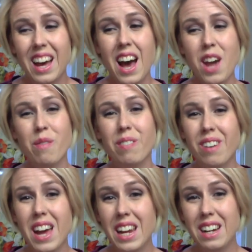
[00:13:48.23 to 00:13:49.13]
I'm
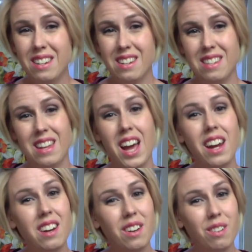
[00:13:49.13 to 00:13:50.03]
ready to
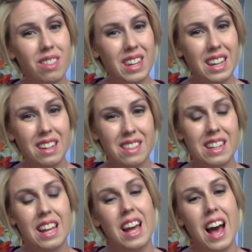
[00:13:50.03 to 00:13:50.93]
design new things.
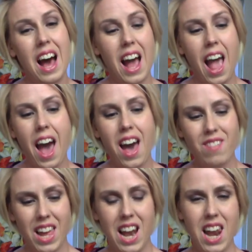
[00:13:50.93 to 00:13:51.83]
I
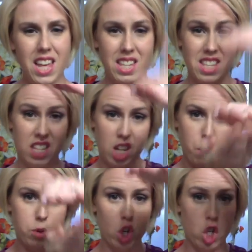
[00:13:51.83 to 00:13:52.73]
have a
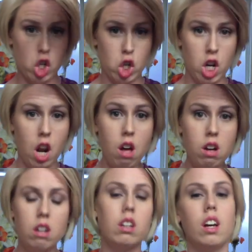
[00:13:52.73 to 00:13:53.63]
list
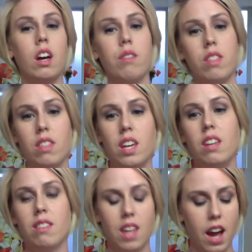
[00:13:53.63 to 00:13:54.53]
long of
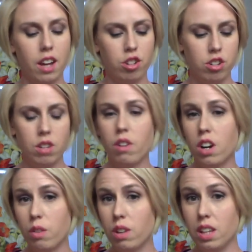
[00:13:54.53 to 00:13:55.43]
things that I should have
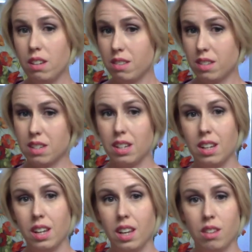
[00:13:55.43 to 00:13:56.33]
already released.
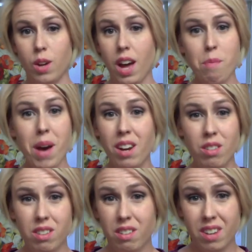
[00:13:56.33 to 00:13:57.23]
So I have
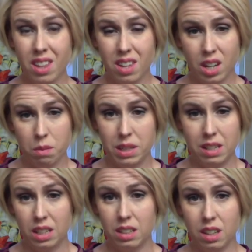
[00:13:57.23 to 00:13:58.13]
patterns that are done that need to be
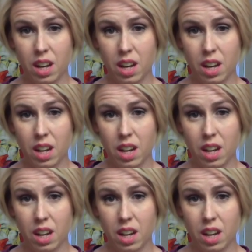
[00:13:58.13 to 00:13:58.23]
done.